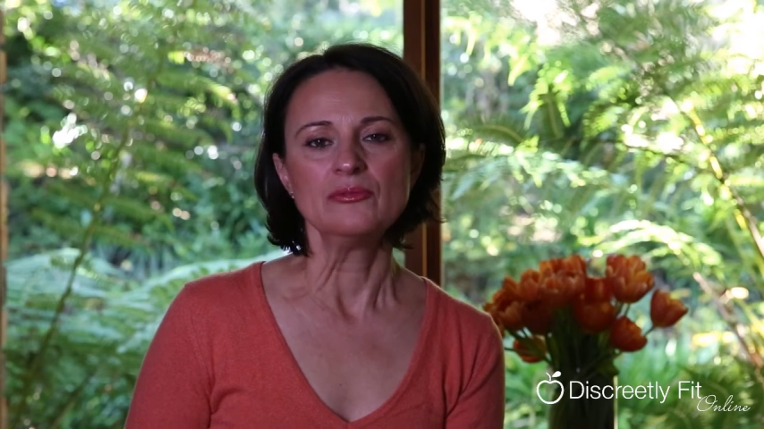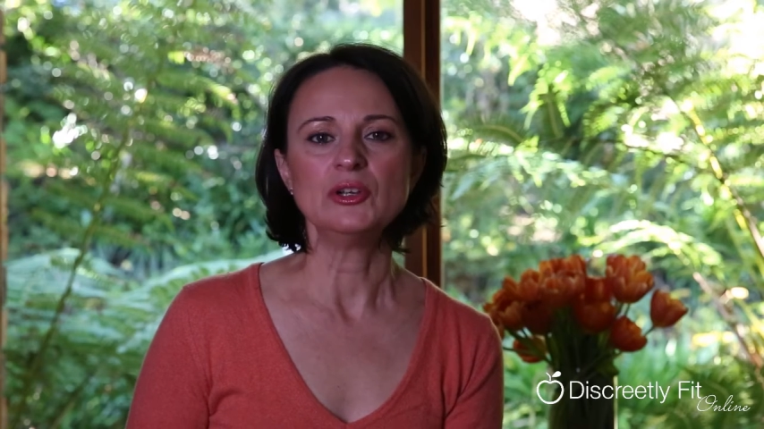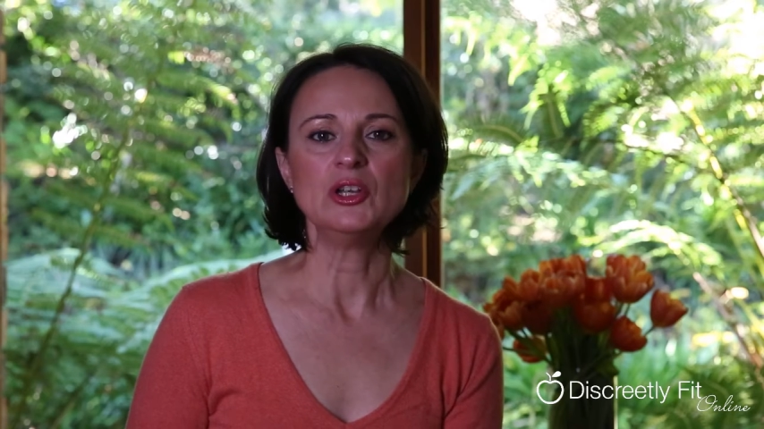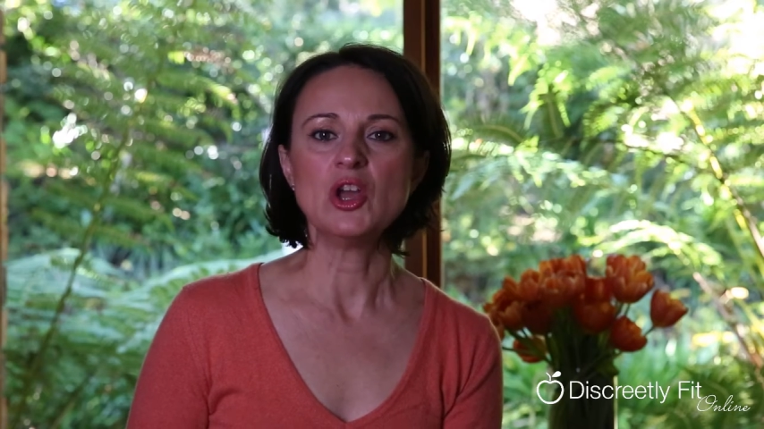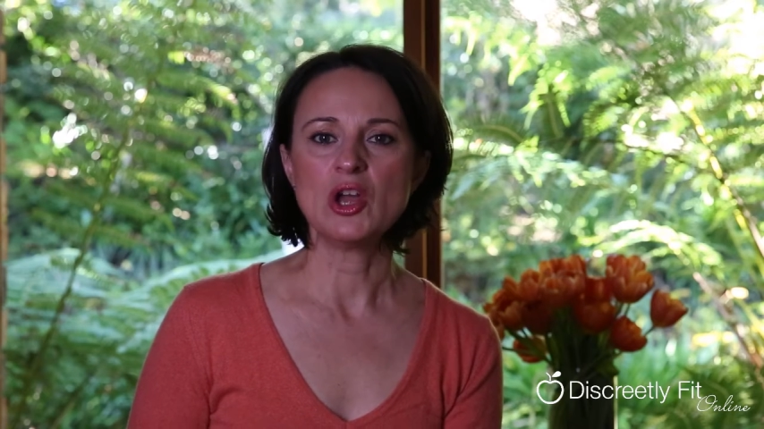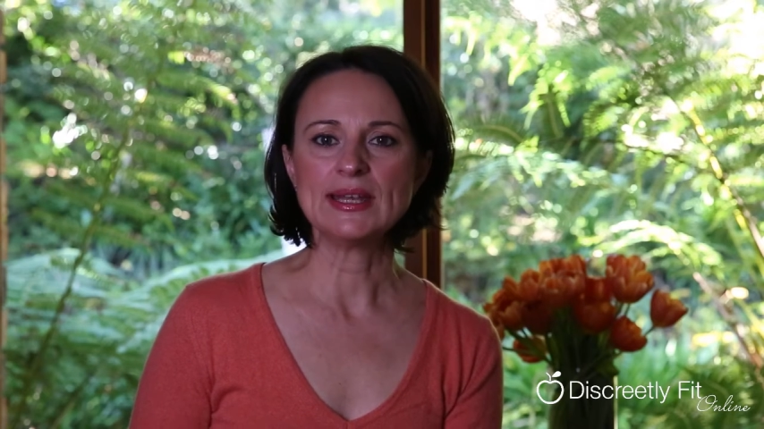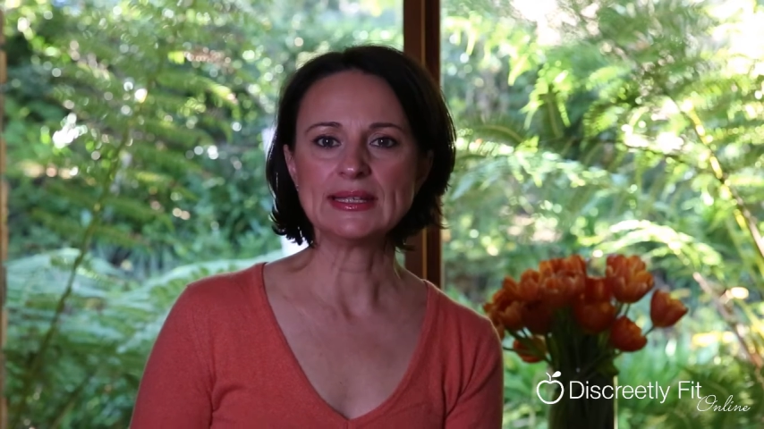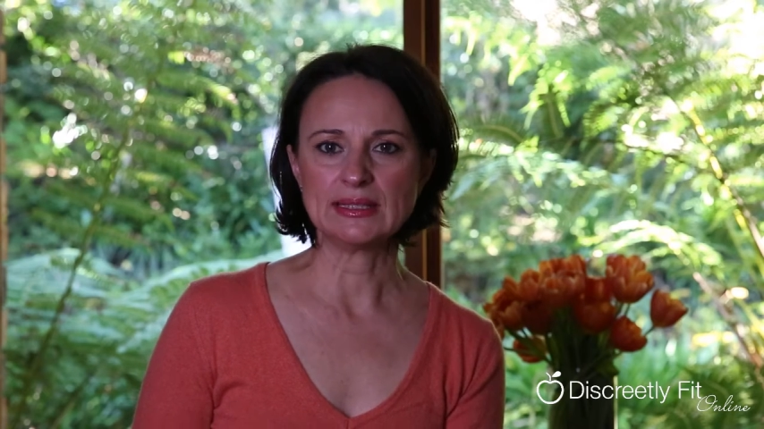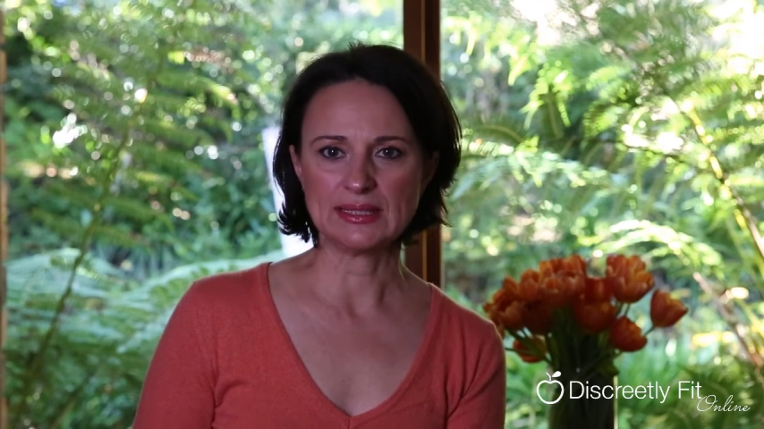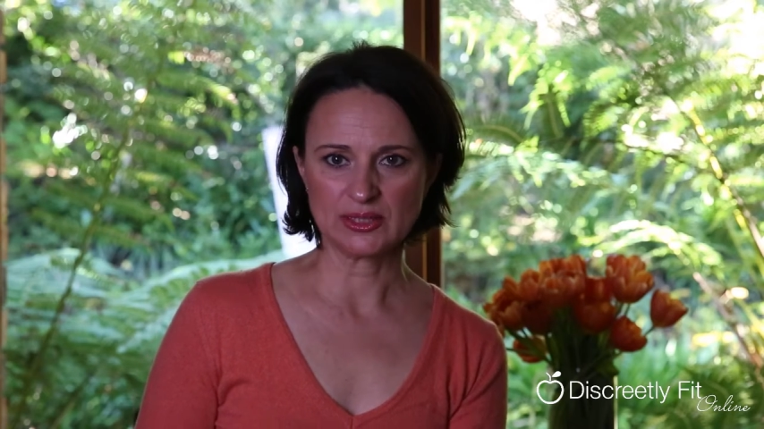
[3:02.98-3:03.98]
For
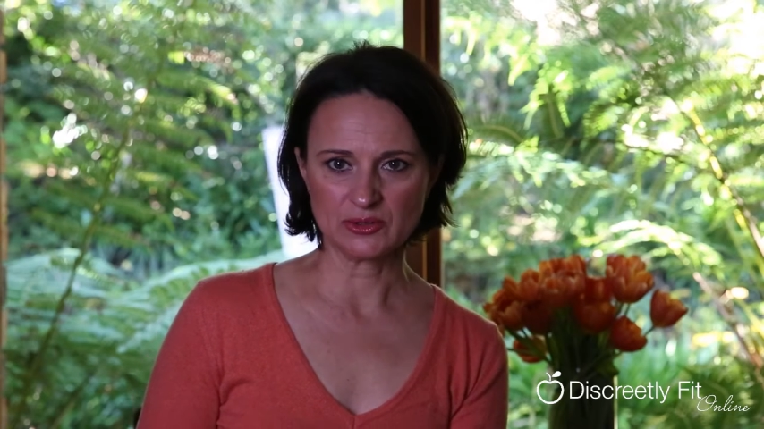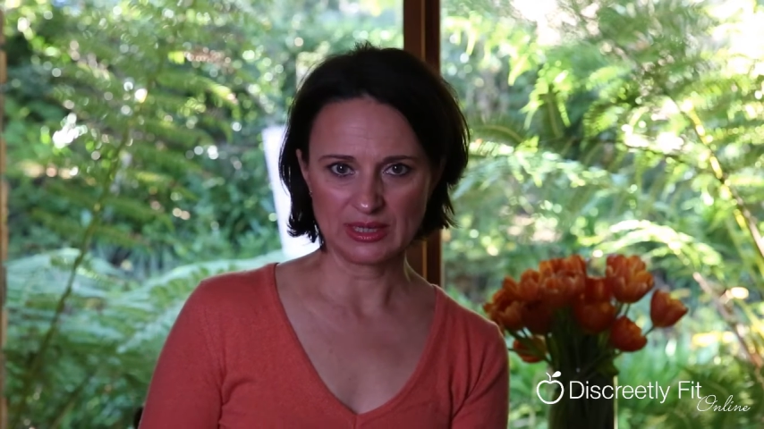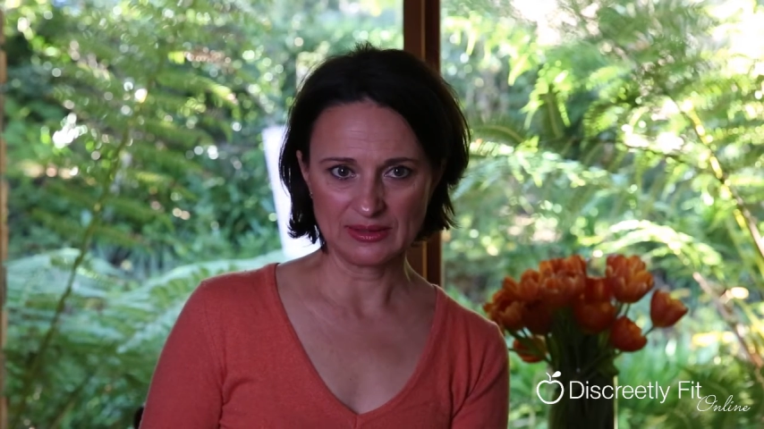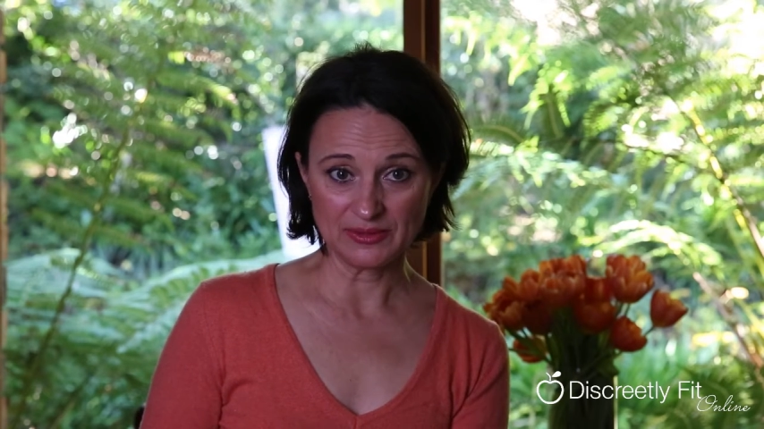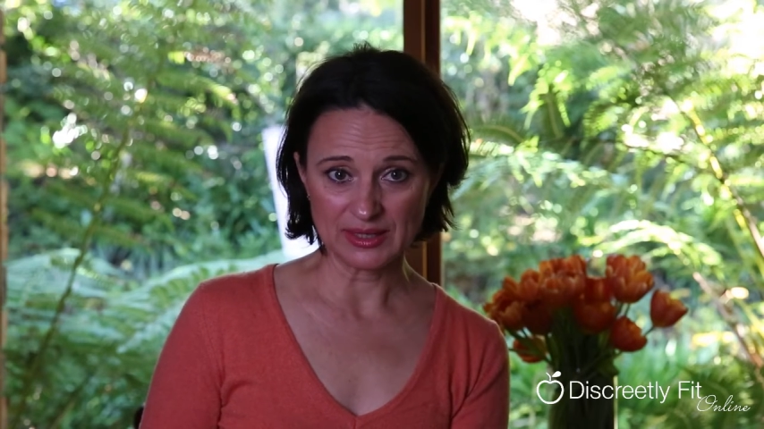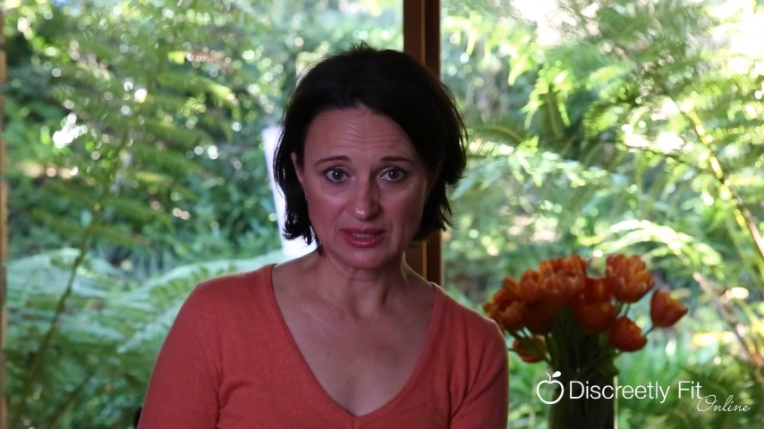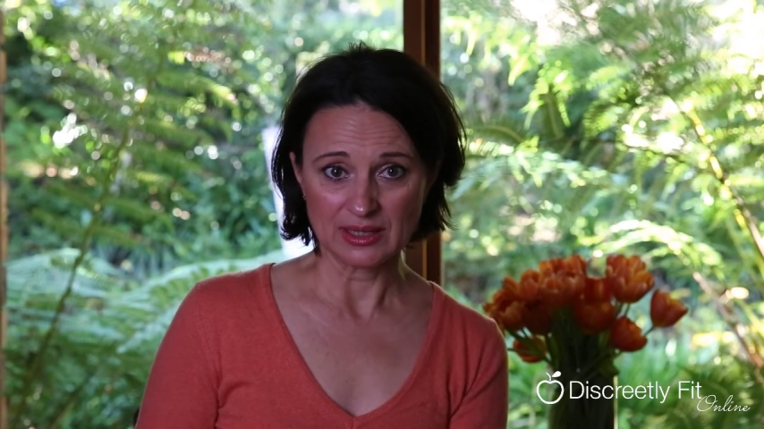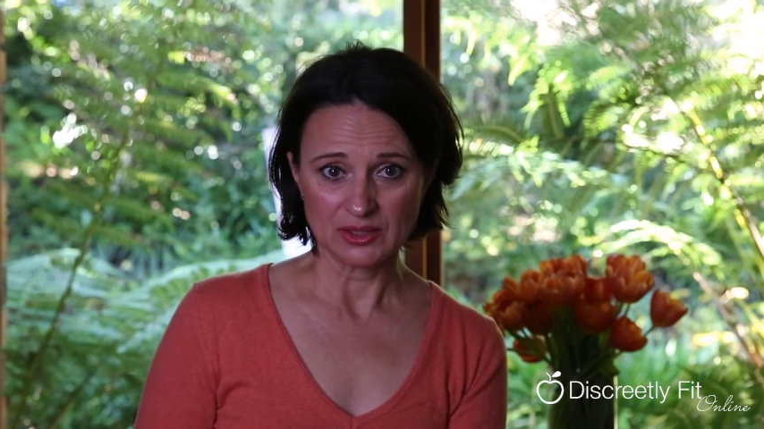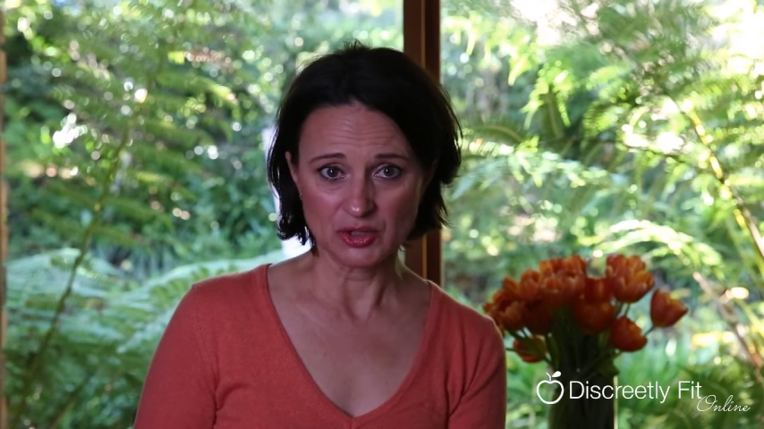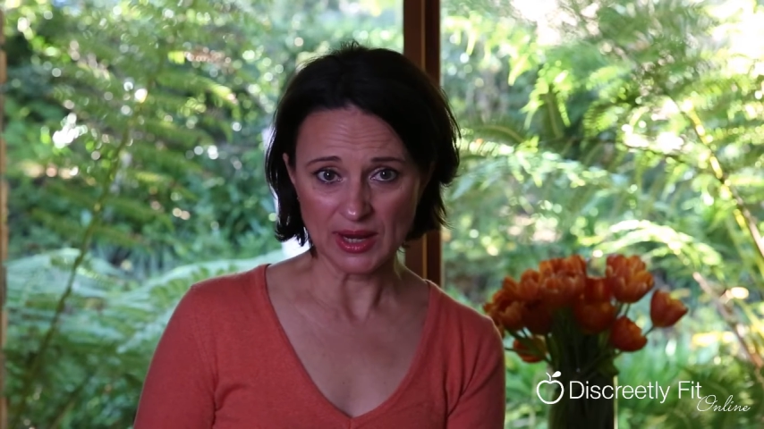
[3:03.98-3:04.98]
learning the Discreetly
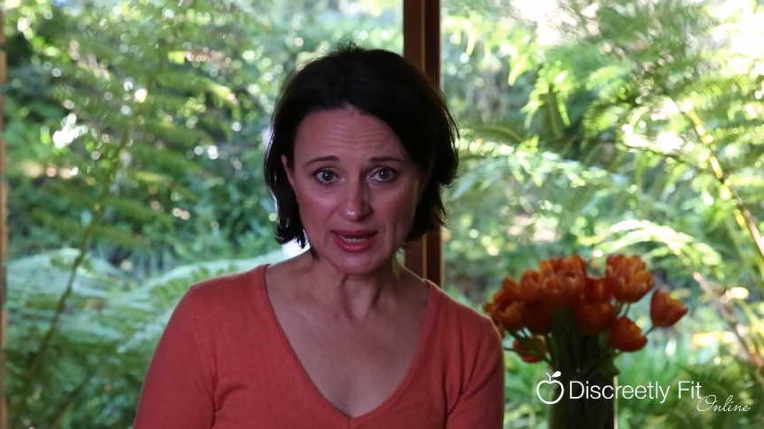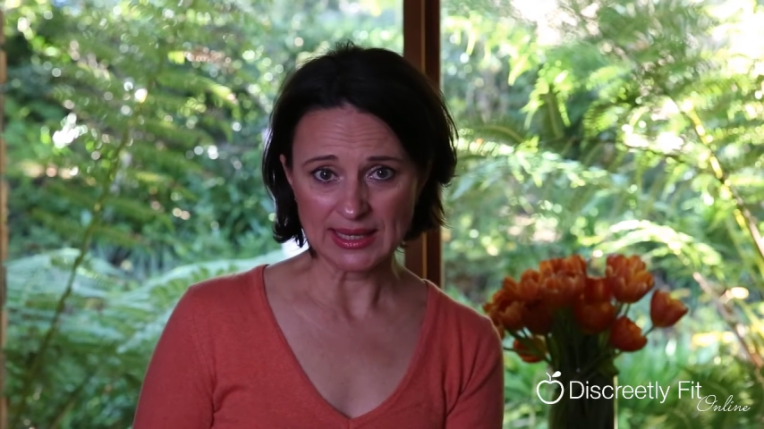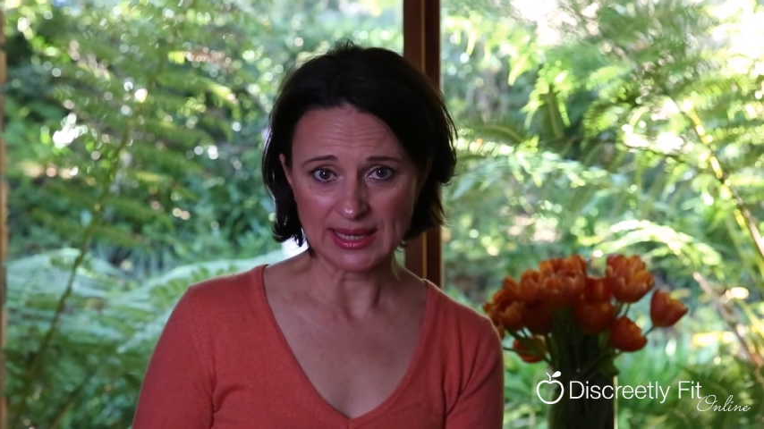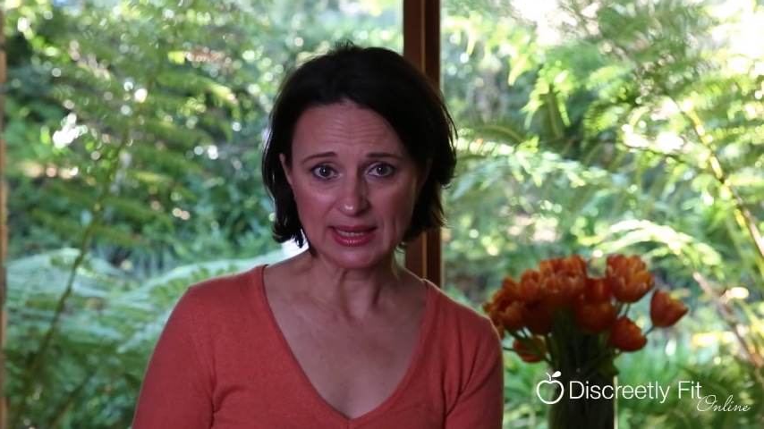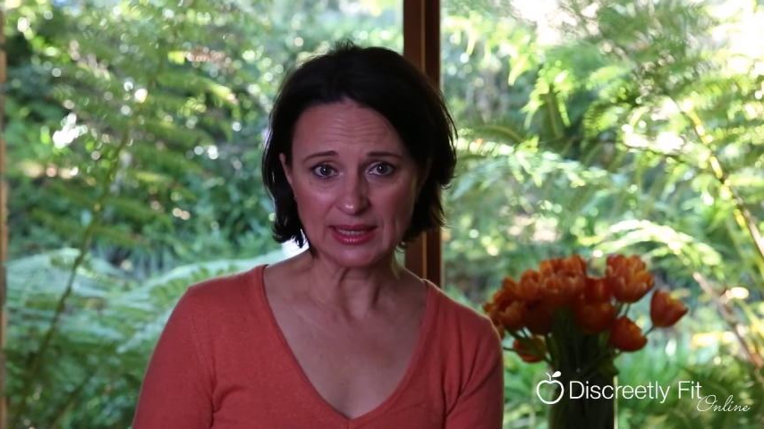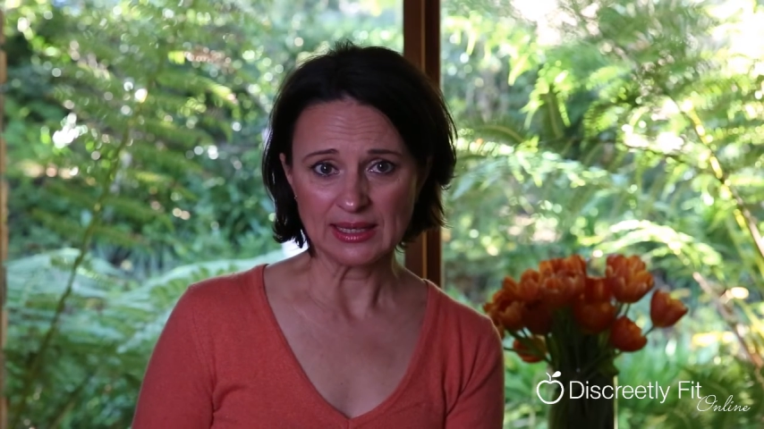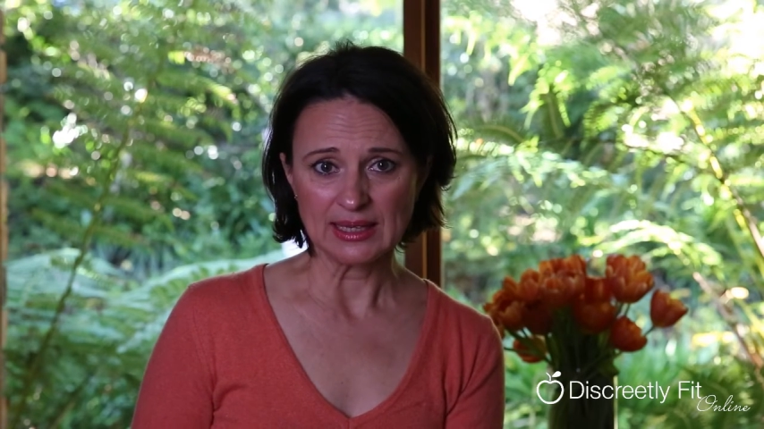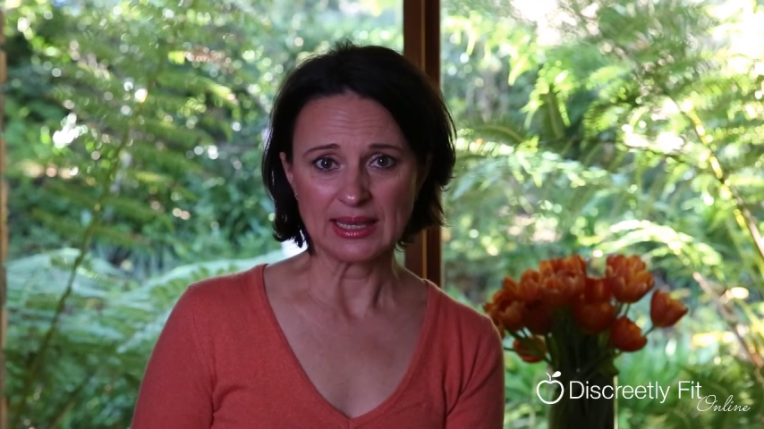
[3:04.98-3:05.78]
Fit training,